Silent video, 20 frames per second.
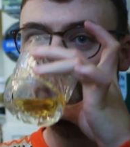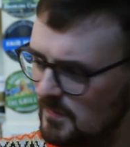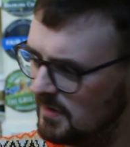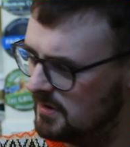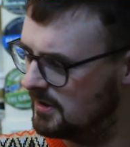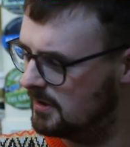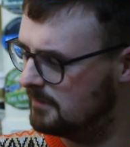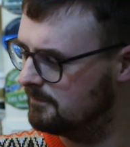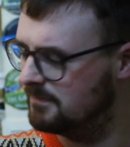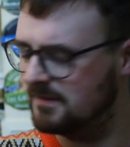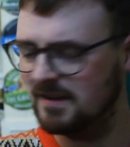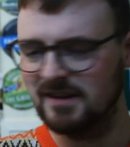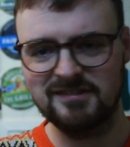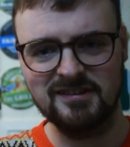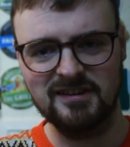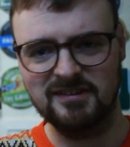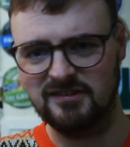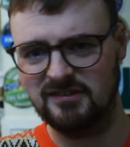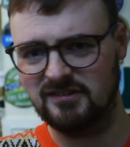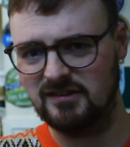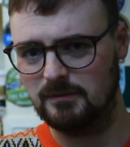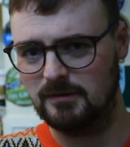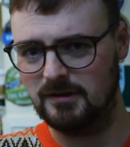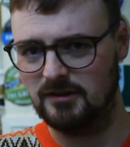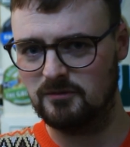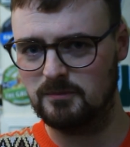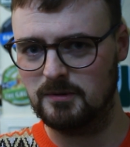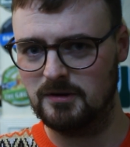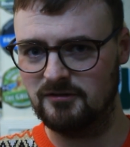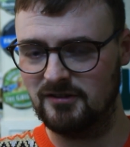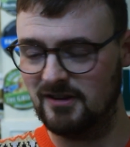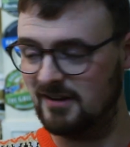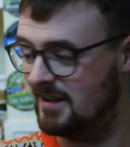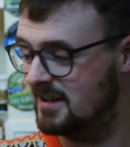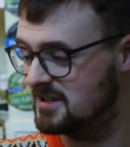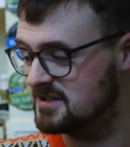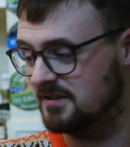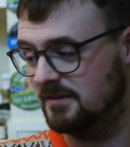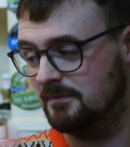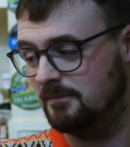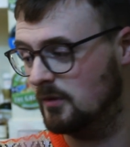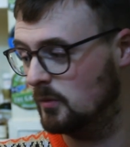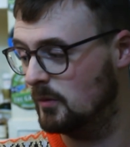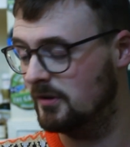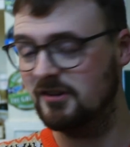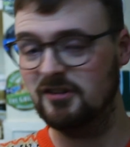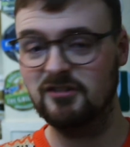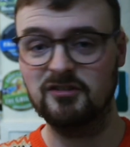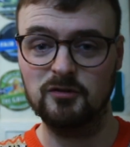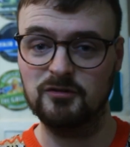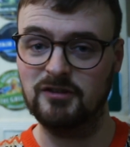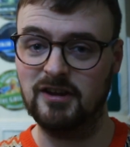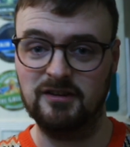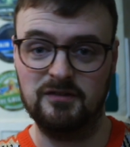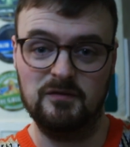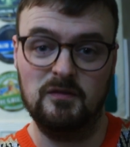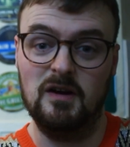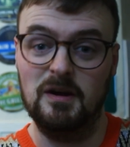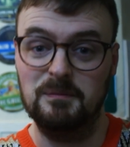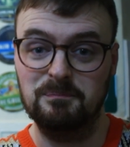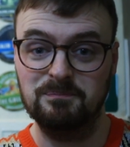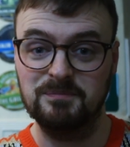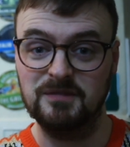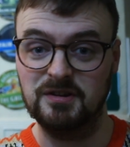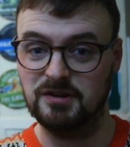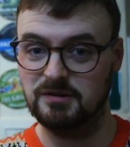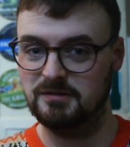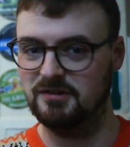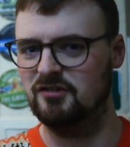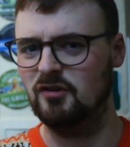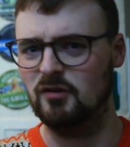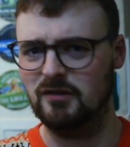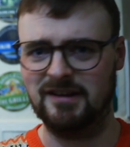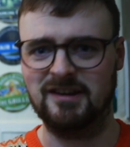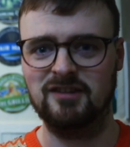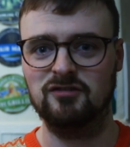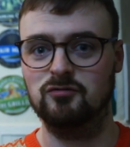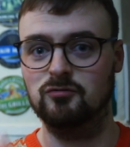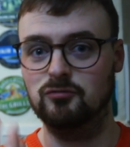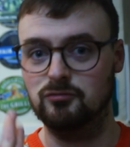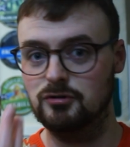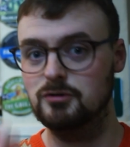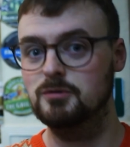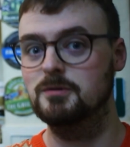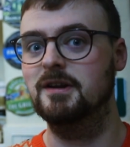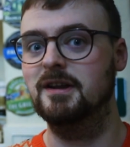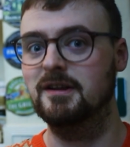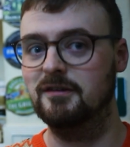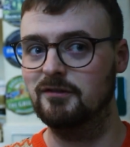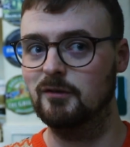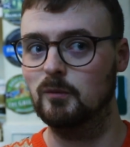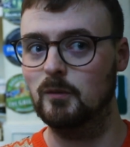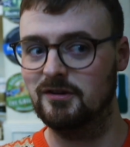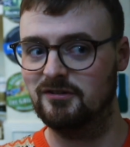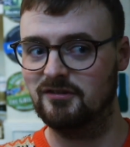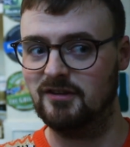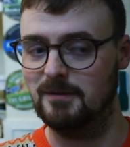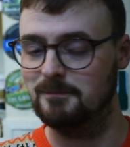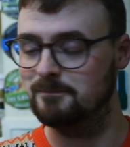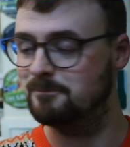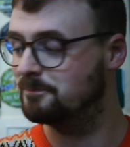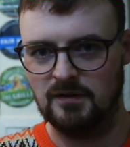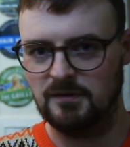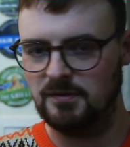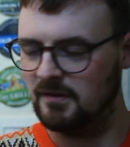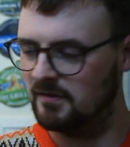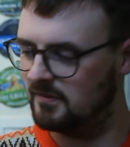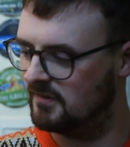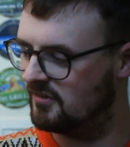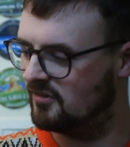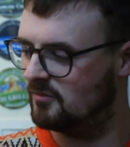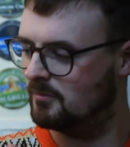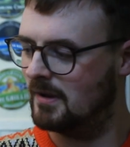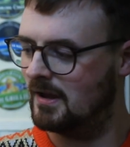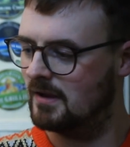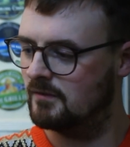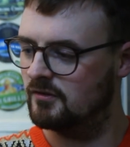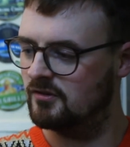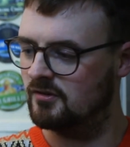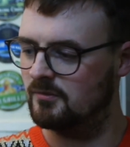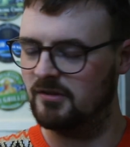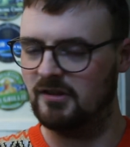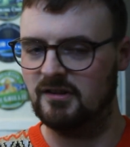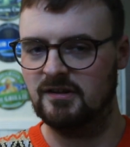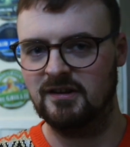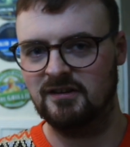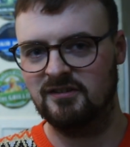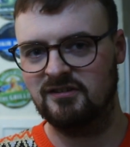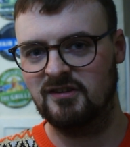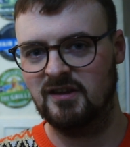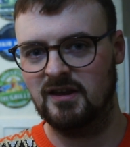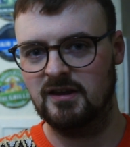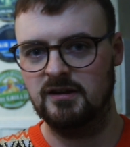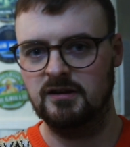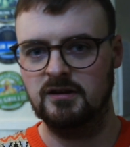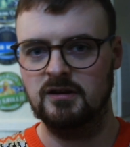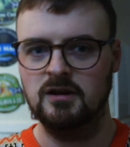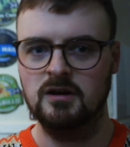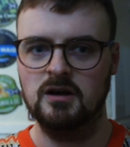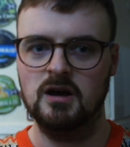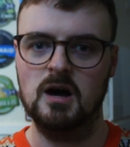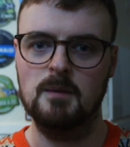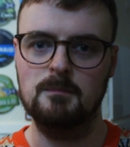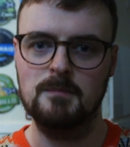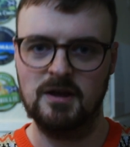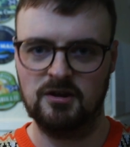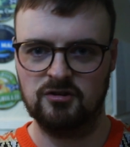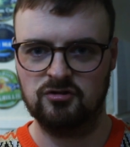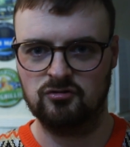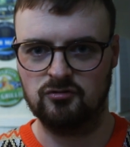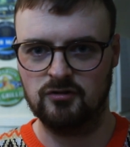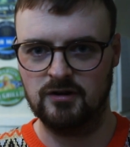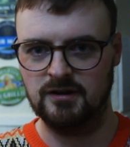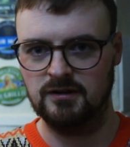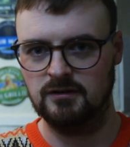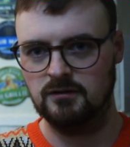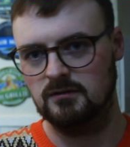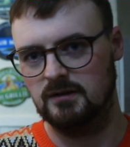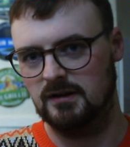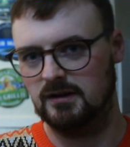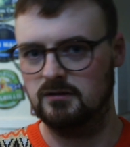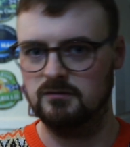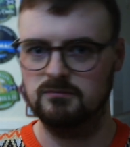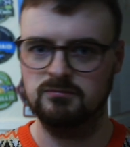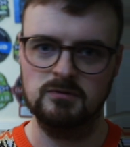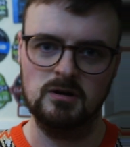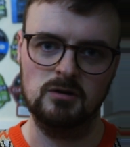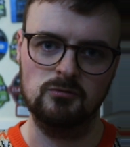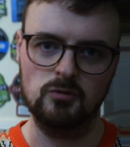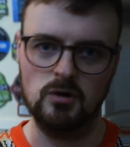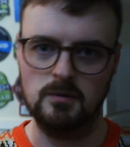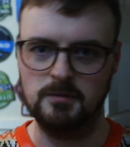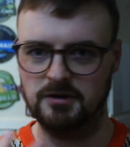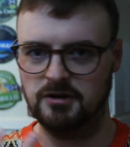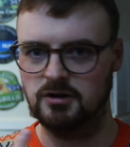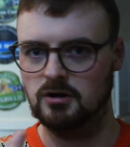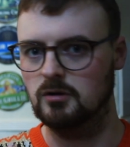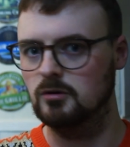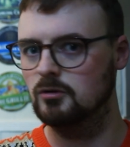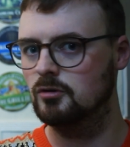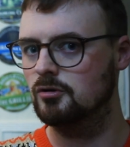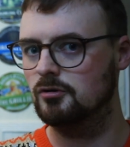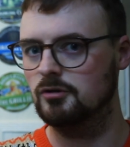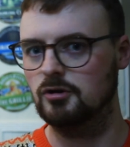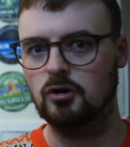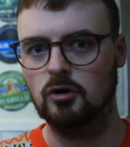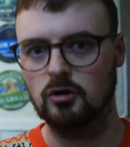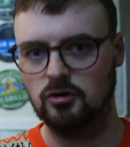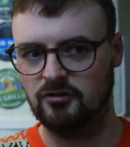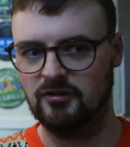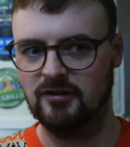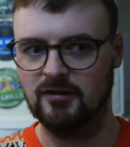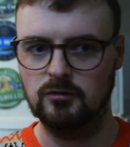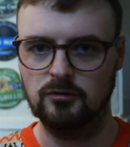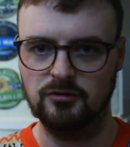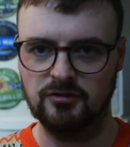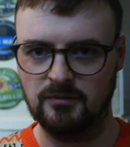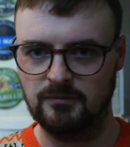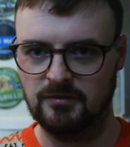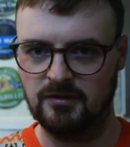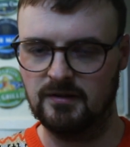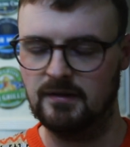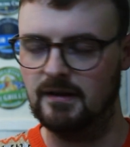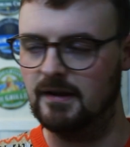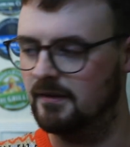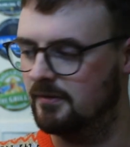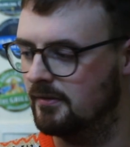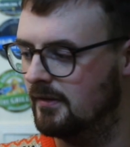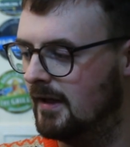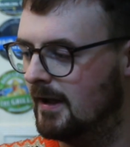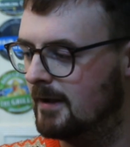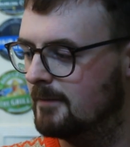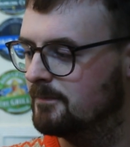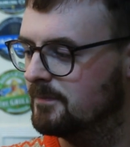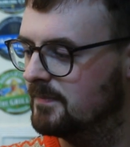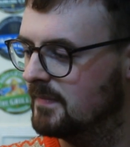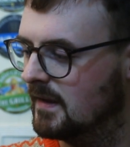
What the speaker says: You know, nice, easy sipping experience. And actually, the whiskey still tastes fine. You know, it's not like it's ruining the whiskey. I think this is better for something like, say, a mixed drink, like a rum and coke or a cocktail or something like that.